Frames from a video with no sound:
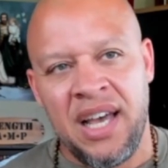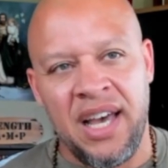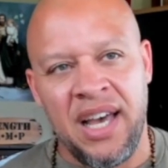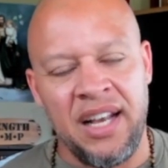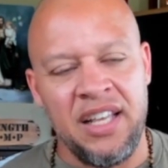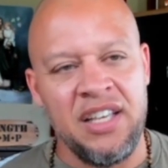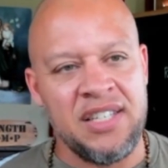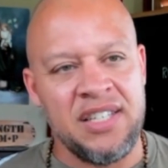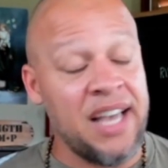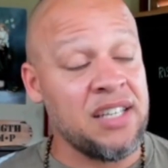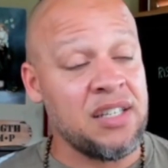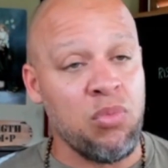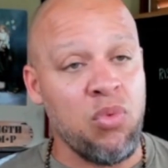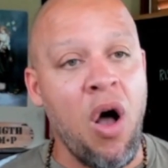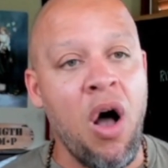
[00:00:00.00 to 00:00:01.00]
and he's saying
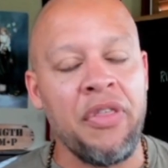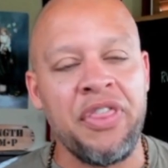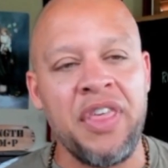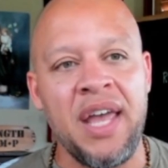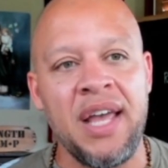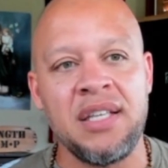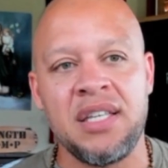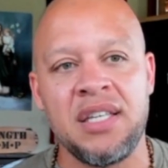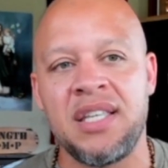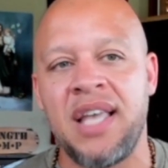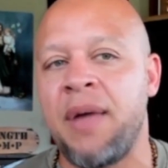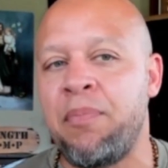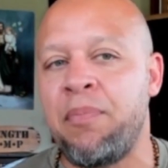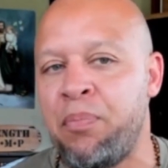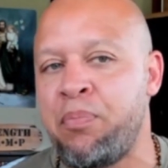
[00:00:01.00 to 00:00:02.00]
some wrong things, it's
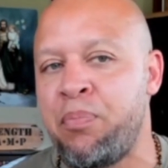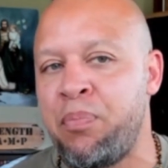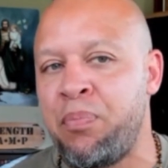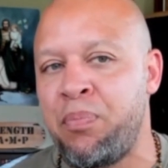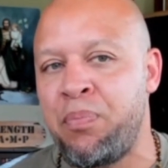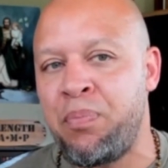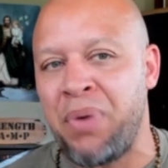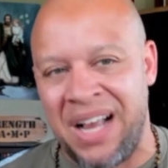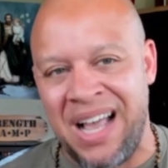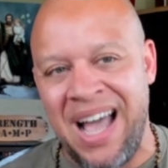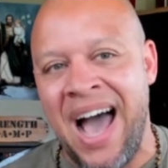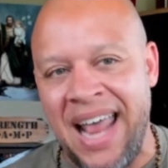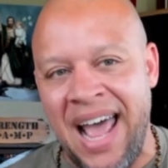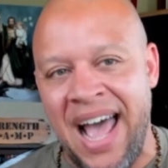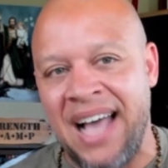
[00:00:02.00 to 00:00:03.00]
like, but
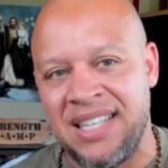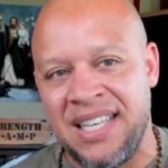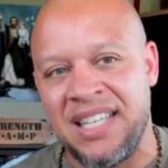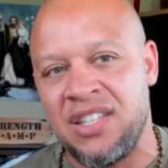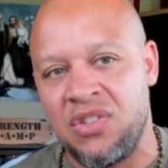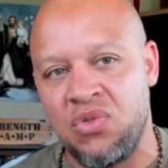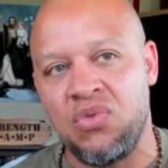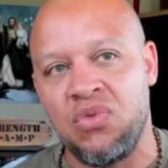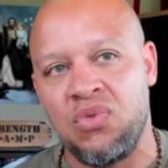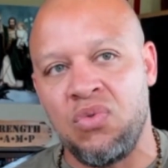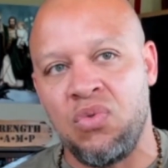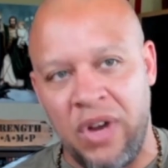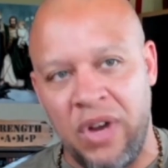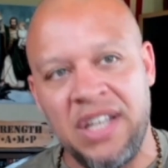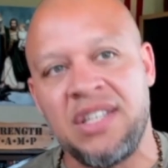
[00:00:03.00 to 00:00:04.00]
God has His
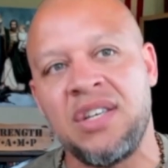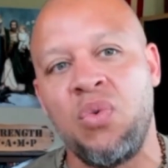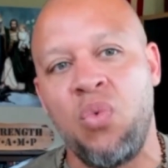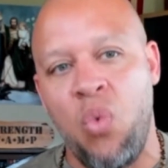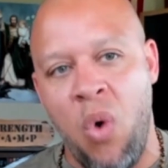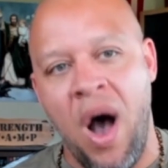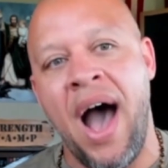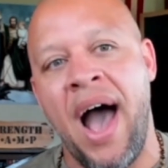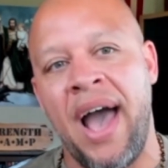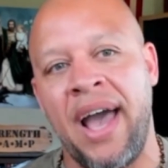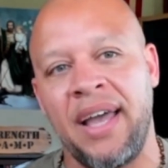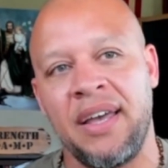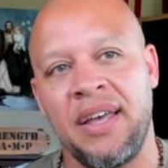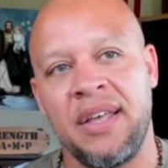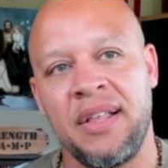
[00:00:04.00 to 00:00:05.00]
reason
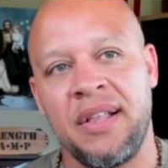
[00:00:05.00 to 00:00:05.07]
why.